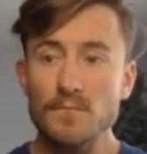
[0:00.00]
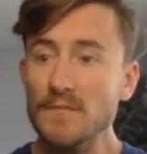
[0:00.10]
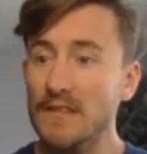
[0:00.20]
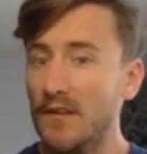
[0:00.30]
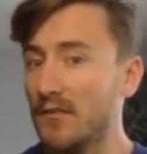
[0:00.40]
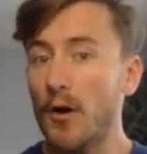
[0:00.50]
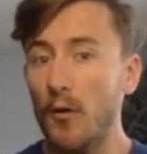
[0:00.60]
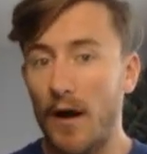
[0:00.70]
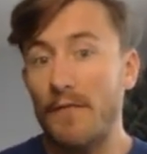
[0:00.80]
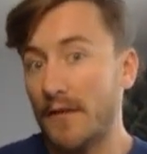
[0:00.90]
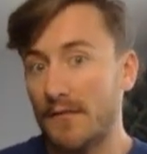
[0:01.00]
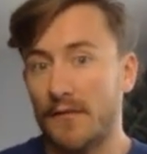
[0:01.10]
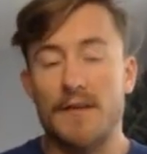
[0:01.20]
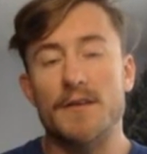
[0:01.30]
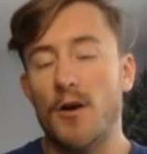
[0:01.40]
Because
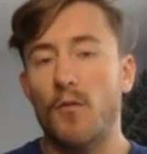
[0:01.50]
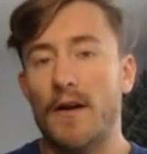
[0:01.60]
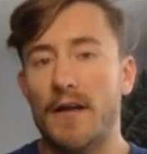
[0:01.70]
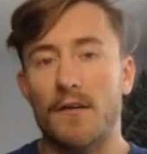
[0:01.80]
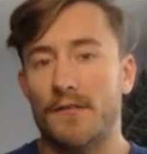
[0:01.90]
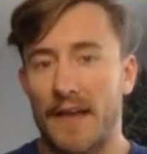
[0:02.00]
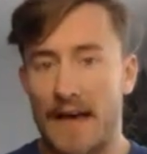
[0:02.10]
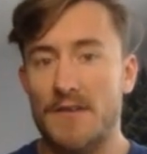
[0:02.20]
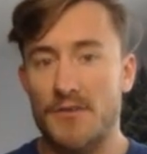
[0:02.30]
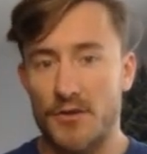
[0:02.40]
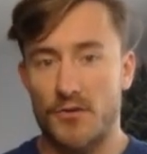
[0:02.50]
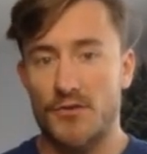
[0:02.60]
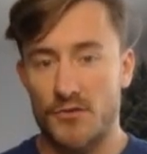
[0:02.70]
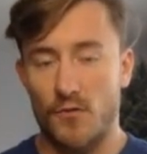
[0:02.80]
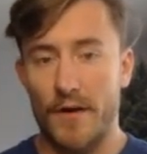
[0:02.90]
obviously no one else has your
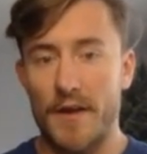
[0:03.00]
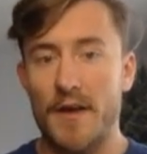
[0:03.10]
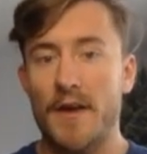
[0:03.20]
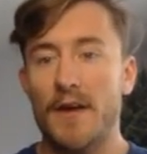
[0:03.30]
story.